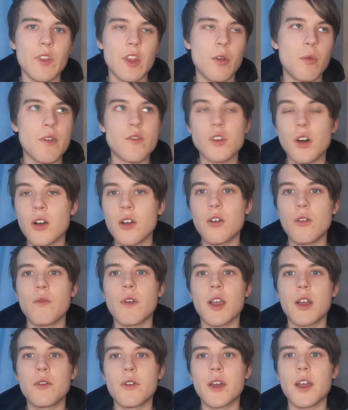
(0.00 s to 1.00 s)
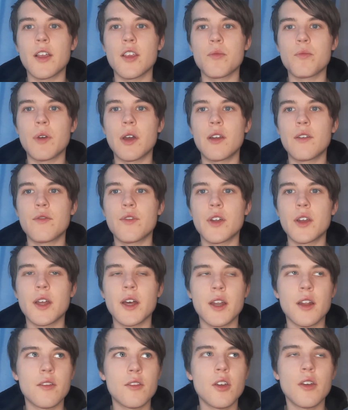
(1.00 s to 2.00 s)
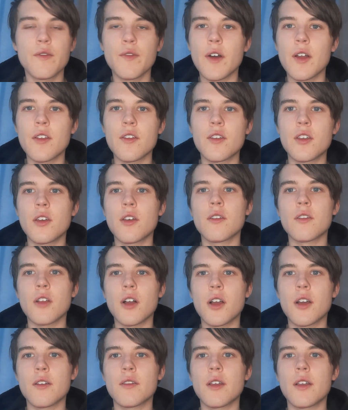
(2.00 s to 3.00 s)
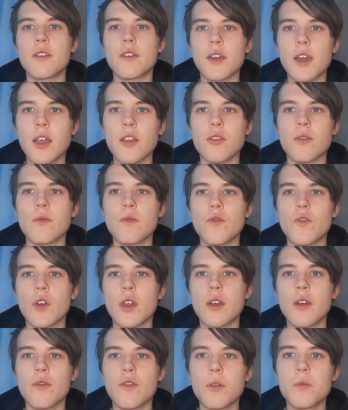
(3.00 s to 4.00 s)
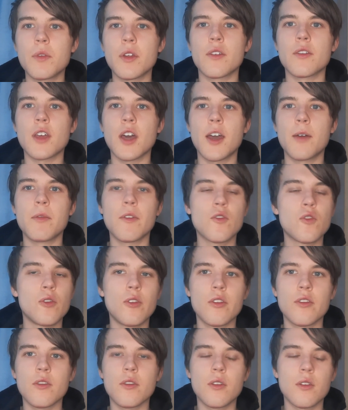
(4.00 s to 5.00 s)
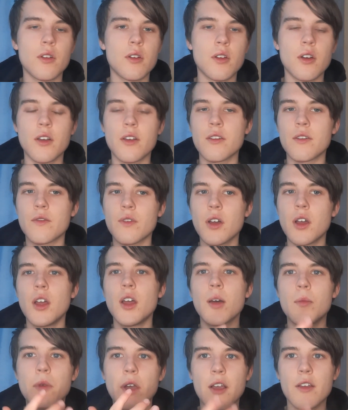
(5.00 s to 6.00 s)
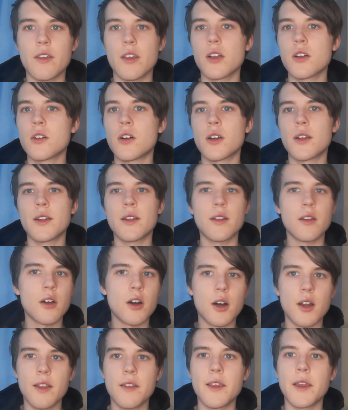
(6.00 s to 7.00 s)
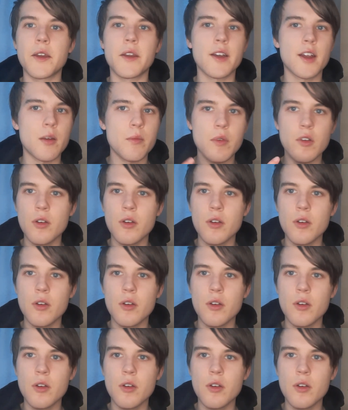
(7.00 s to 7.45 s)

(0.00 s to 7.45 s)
we've got a good record against Brentford, and I do fancy us, like I said, to get something from this game. Of course, the likes of Maxine Collin and Harley Dean are going to be